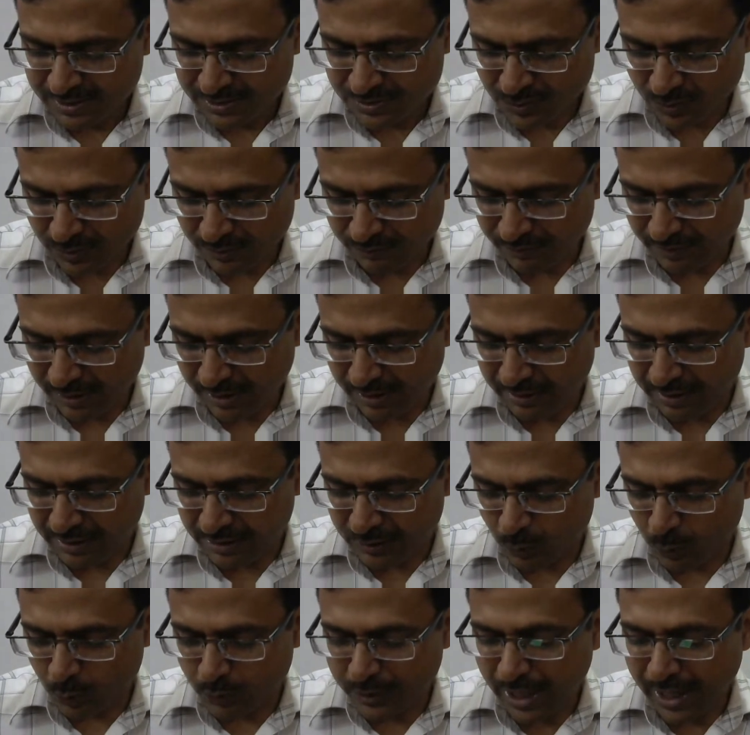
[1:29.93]
So even I'll
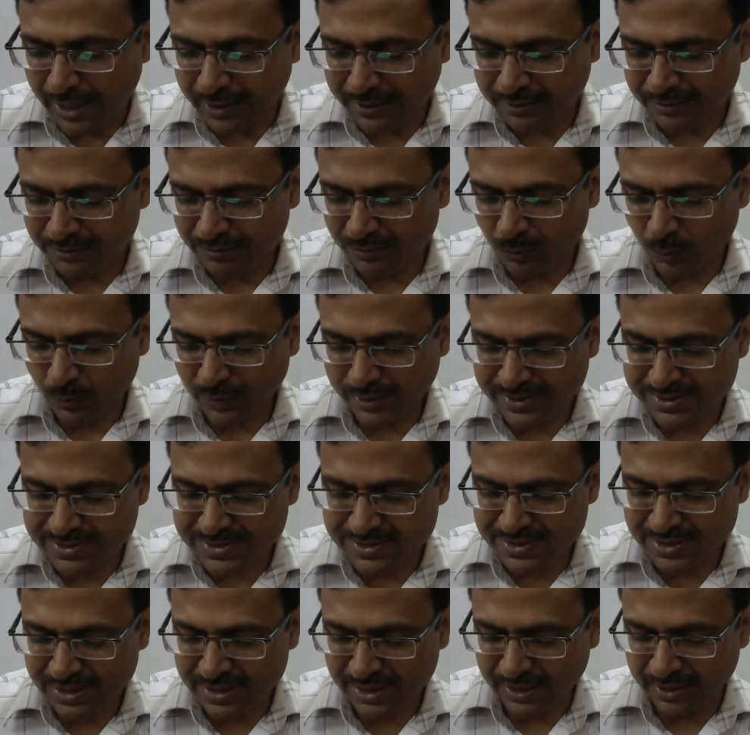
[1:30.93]
do that
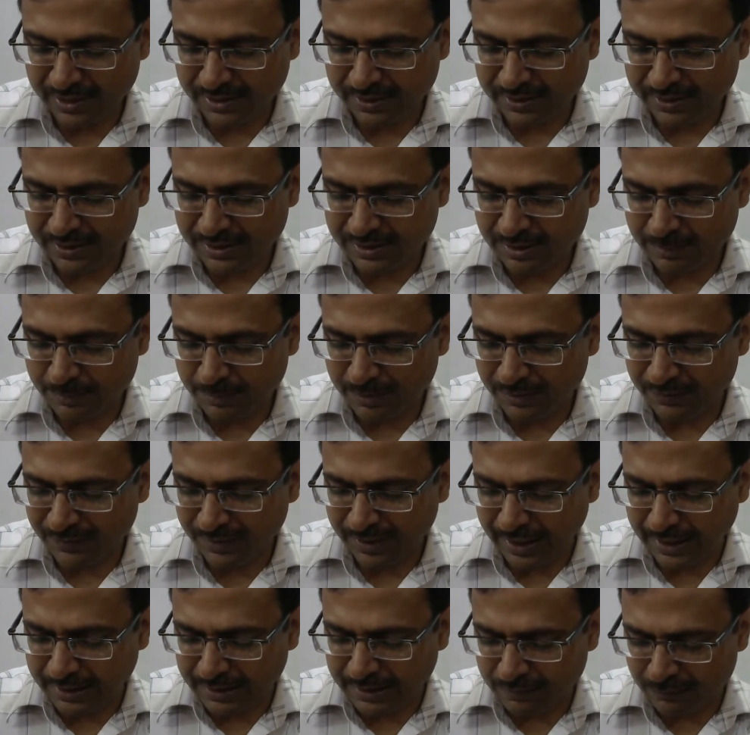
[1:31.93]
once, and in the
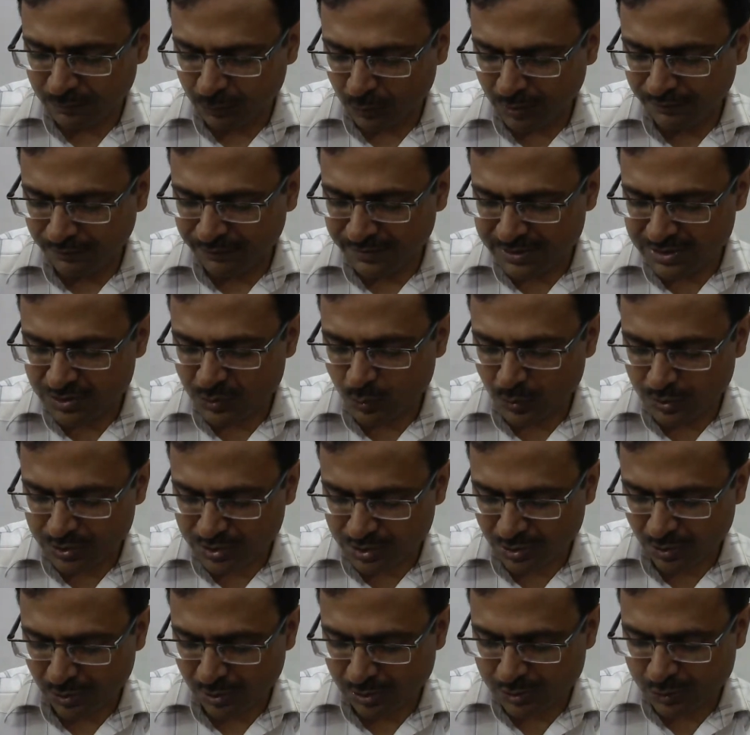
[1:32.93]
meanwhile I'll give you the first
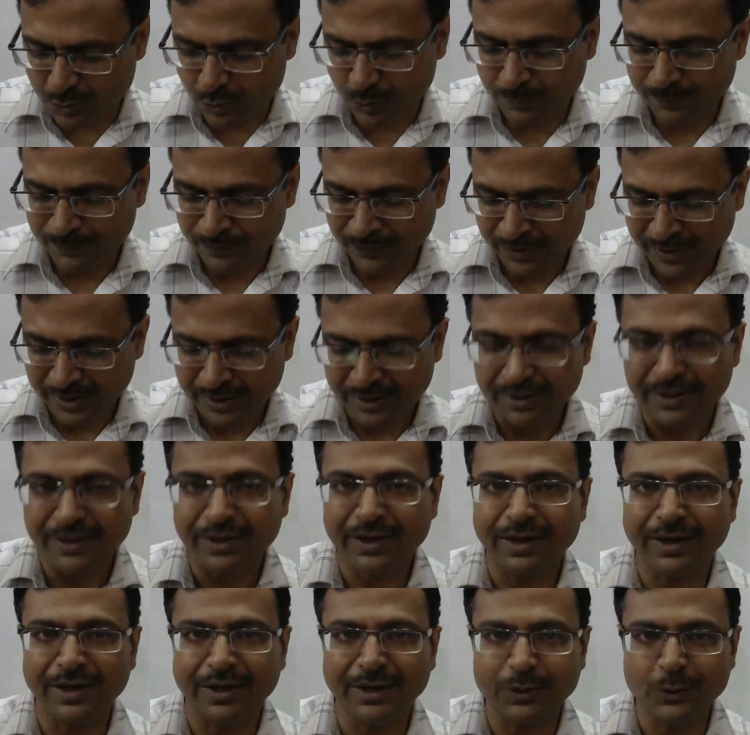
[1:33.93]
question also.
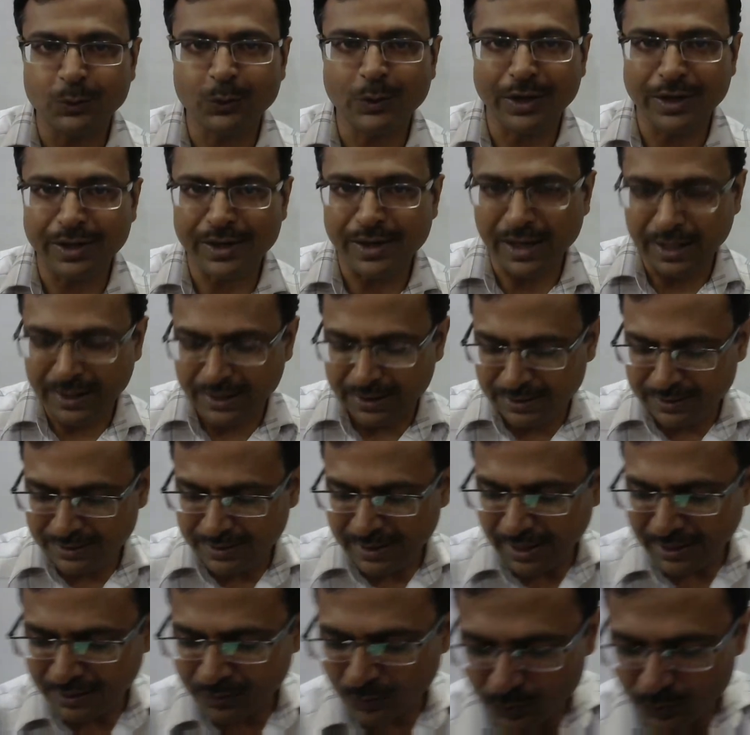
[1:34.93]
You can try that